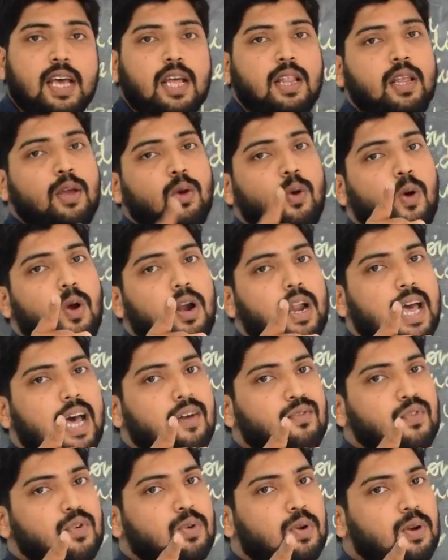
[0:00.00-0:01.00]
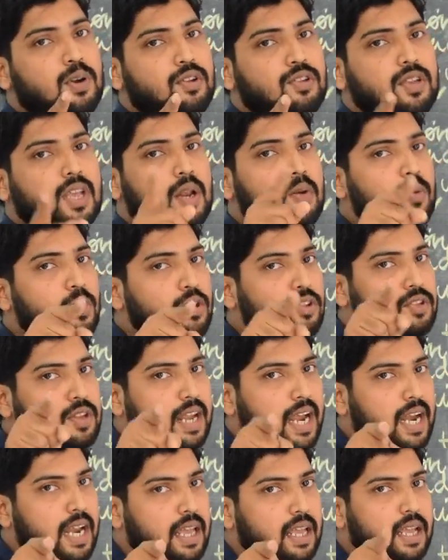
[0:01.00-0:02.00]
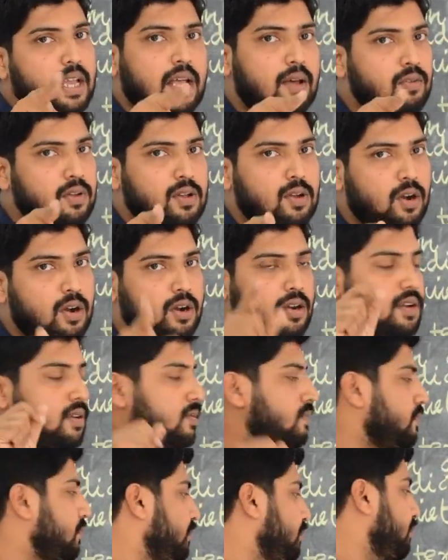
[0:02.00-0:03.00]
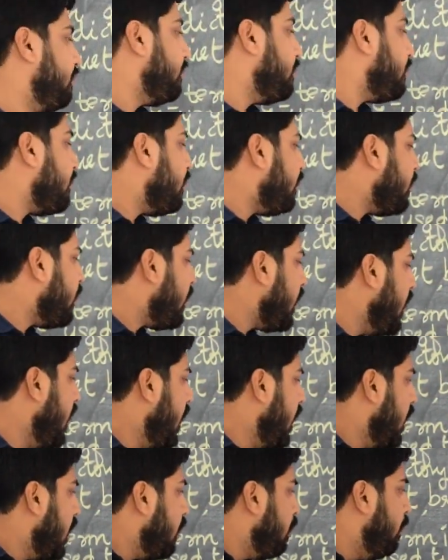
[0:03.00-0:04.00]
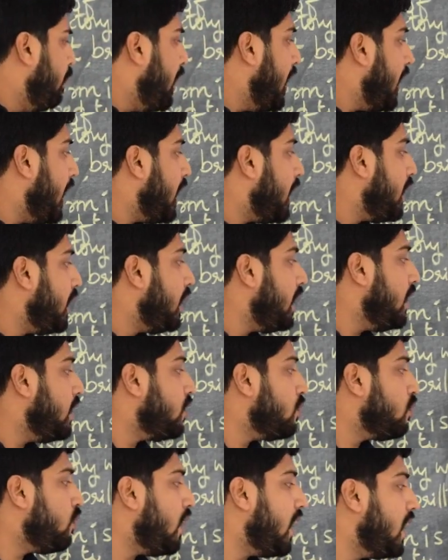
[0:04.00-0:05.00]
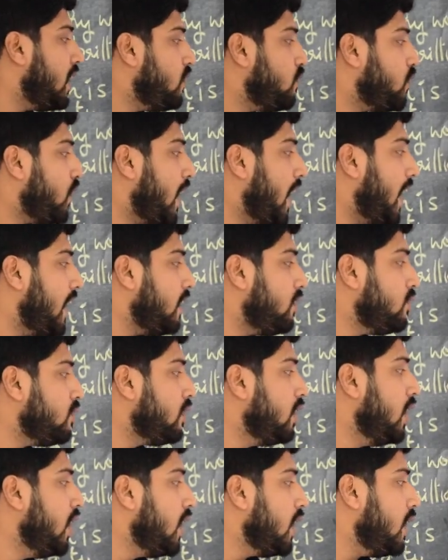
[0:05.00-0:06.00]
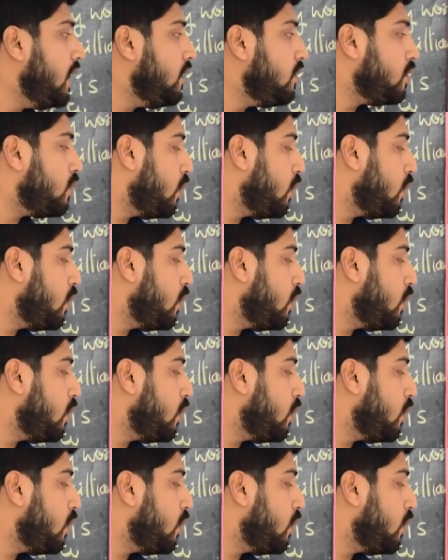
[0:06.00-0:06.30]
You all have to understand what is snarling. Have you got? Baring his white fangs, his